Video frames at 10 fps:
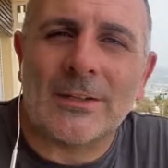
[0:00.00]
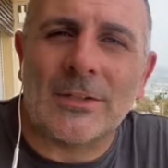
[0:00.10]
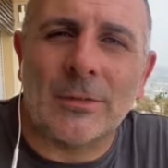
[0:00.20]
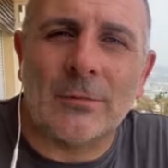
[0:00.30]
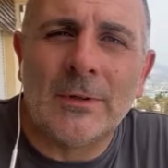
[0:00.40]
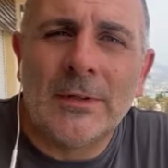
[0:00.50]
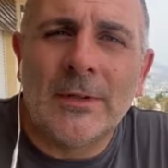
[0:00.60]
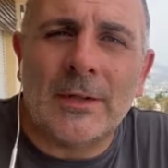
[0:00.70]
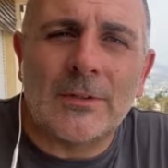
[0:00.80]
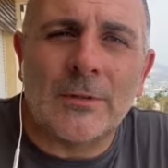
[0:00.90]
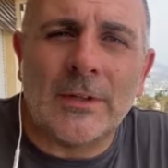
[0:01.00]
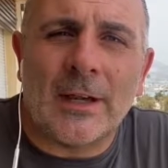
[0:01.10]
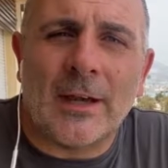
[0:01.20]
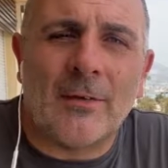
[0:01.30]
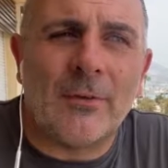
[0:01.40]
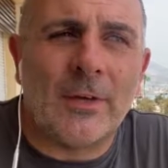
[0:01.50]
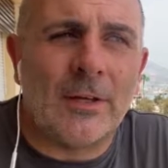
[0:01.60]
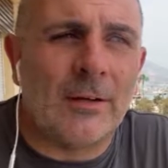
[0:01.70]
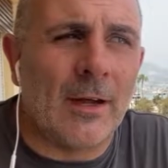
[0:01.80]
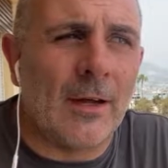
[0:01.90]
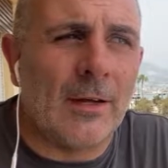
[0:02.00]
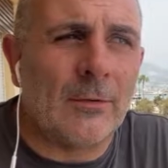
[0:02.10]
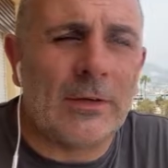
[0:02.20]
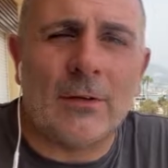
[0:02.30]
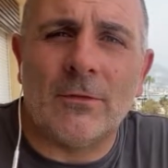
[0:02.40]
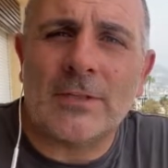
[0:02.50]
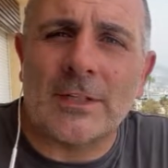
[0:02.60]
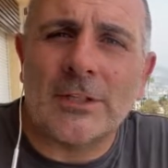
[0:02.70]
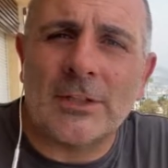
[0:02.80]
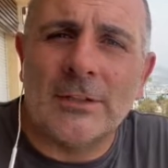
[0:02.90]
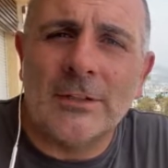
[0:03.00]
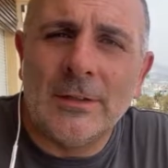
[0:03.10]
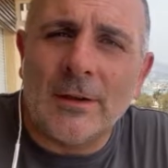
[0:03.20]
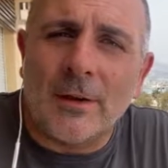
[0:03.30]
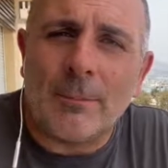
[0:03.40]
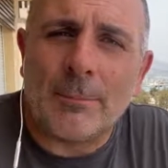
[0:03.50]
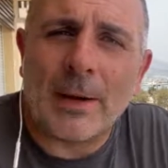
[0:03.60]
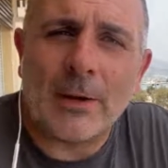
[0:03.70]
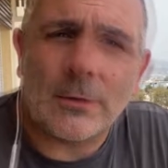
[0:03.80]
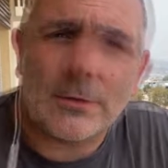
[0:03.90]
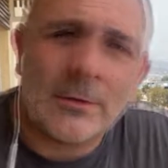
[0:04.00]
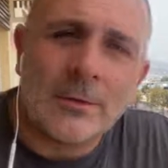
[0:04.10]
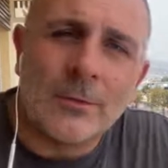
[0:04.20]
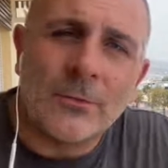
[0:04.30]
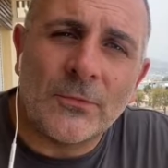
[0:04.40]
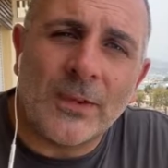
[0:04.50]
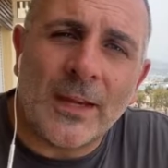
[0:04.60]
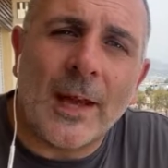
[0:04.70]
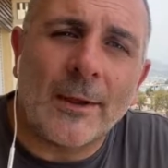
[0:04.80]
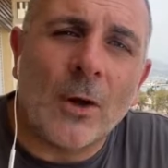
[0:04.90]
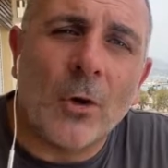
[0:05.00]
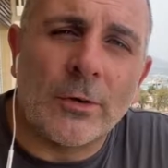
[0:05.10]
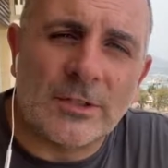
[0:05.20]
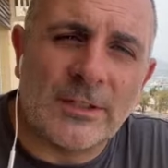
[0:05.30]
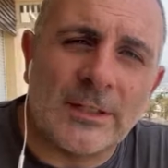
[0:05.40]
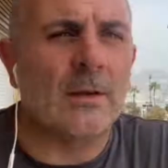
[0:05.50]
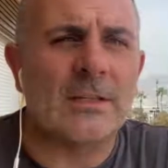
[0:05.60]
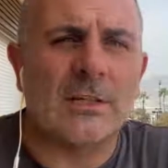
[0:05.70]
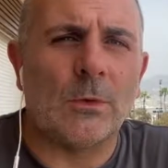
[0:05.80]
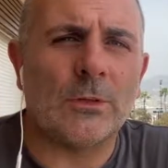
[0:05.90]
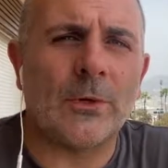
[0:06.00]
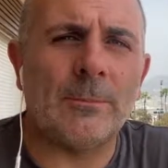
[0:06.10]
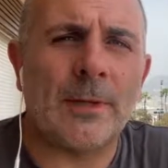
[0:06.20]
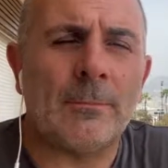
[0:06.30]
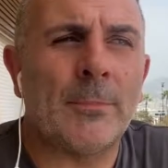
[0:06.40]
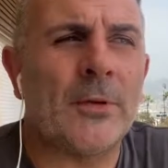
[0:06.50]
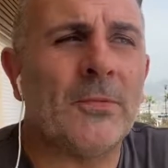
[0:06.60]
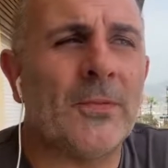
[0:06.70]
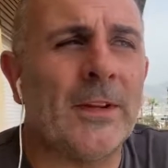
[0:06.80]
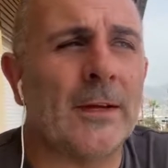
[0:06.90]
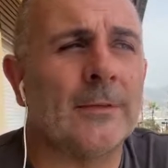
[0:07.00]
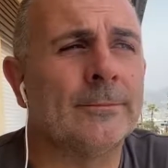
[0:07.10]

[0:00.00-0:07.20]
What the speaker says: So I just wanted to have a quick conversation about fear and honesty. So what do I mean by fear?